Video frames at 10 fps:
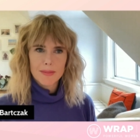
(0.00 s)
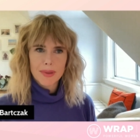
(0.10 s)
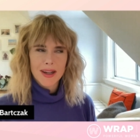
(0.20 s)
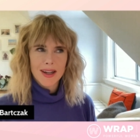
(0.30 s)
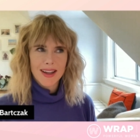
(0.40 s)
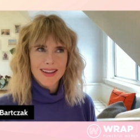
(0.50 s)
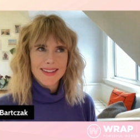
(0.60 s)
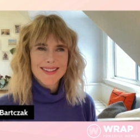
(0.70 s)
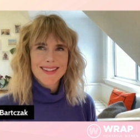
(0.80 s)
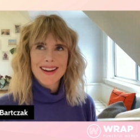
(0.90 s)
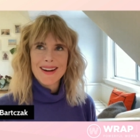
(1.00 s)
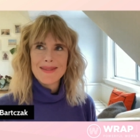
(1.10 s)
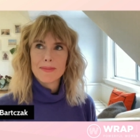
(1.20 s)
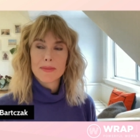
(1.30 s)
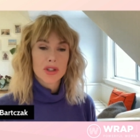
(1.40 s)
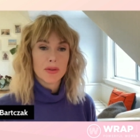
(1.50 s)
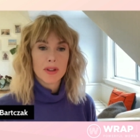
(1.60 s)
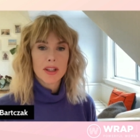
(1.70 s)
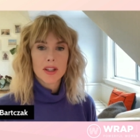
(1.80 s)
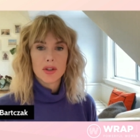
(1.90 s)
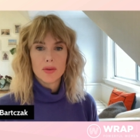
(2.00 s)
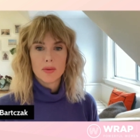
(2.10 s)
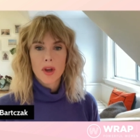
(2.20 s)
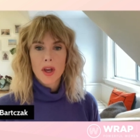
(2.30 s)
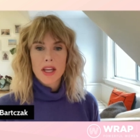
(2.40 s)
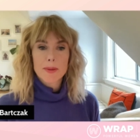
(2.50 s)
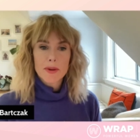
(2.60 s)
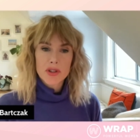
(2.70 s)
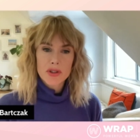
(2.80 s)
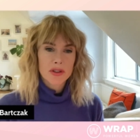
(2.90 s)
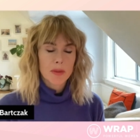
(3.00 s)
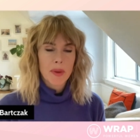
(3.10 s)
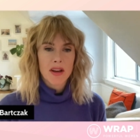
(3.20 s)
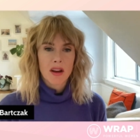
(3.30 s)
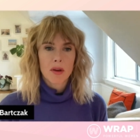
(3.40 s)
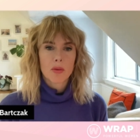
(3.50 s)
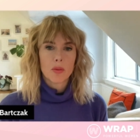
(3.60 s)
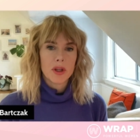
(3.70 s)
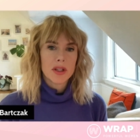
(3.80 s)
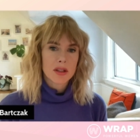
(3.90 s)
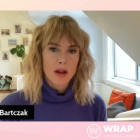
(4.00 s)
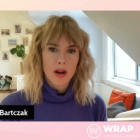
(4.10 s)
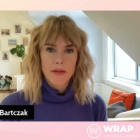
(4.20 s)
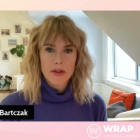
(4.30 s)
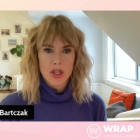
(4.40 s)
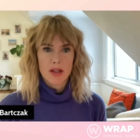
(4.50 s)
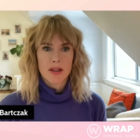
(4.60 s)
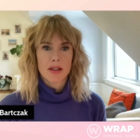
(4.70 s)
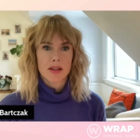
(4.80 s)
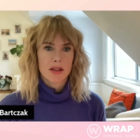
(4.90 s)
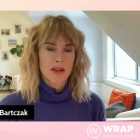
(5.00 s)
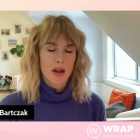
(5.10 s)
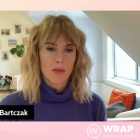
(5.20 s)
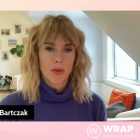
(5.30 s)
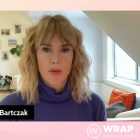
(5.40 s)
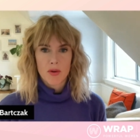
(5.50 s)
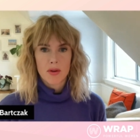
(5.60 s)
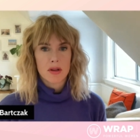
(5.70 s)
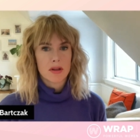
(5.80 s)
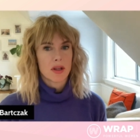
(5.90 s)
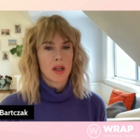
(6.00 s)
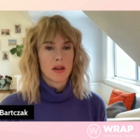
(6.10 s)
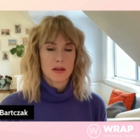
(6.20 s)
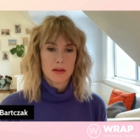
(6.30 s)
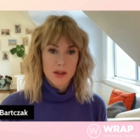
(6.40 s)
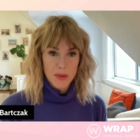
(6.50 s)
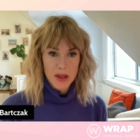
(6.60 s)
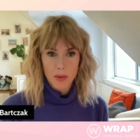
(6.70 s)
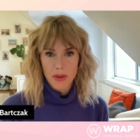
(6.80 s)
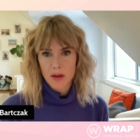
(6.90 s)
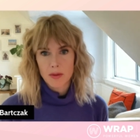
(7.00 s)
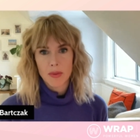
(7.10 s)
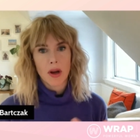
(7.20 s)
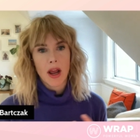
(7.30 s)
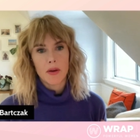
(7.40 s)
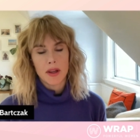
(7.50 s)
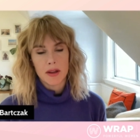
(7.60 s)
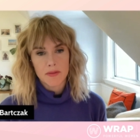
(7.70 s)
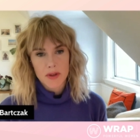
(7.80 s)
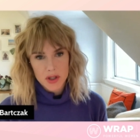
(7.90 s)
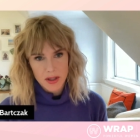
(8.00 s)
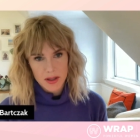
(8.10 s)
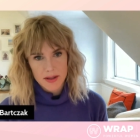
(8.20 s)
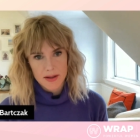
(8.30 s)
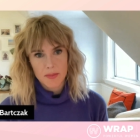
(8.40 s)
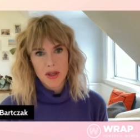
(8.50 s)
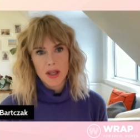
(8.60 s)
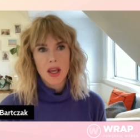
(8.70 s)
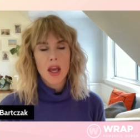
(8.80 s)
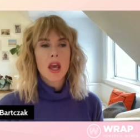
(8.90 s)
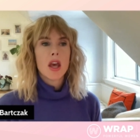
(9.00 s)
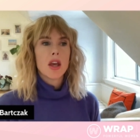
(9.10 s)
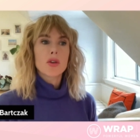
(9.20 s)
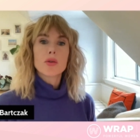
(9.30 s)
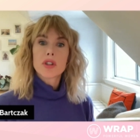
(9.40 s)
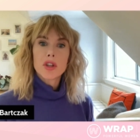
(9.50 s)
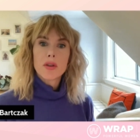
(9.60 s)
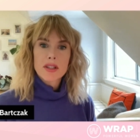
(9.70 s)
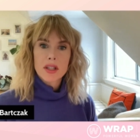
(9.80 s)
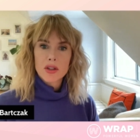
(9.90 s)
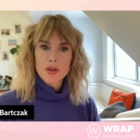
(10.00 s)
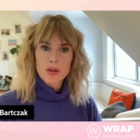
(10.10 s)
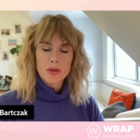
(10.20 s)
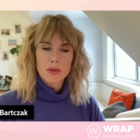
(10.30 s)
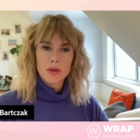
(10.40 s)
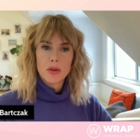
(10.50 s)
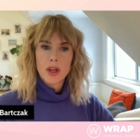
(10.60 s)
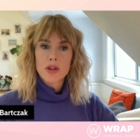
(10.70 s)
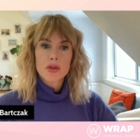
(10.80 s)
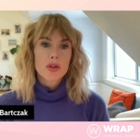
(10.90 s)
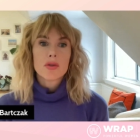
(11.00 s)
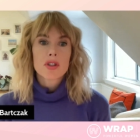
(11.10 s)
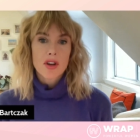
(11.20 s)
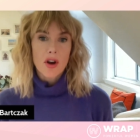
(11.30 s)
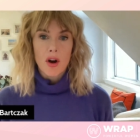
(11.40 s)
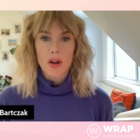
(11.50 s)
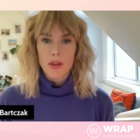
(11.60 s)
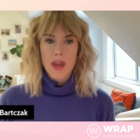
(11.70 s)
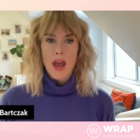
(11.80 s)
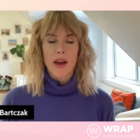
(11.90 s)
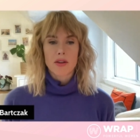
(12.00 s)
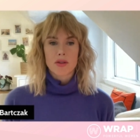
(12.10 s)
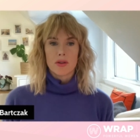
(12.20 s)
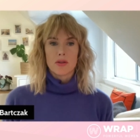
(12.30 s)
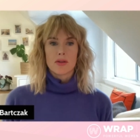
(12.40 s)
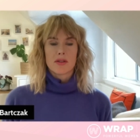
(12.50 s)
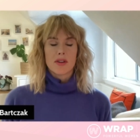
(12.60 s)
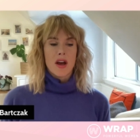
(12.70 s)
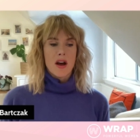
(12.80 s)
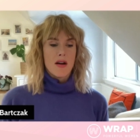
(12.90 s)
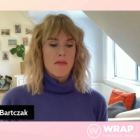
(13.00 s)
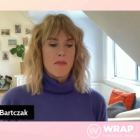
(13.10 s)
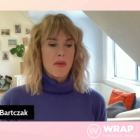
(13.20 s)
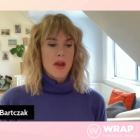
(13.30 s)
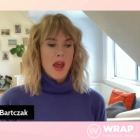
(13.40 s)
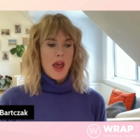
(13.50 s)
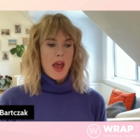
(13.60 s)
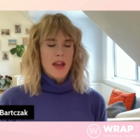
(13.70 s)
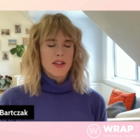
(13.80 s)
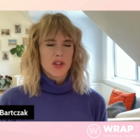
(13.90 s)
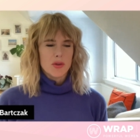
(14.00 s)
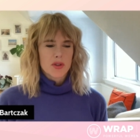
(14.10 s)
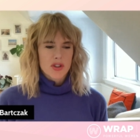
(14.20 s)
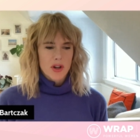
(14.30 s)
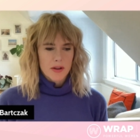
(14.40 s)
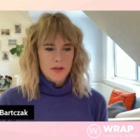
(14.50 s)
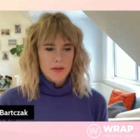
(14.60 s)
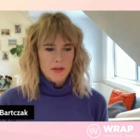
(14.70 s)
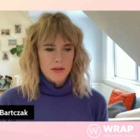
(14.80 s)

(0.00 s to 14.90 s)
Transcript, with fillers: behind um, shooting. Like you, especially during the pandemic, we did not have a chance to sit down with Roland and speak with him about how he envisioned this to be. Usually, you get to intro, you get introduced to all the actors, um, and so you start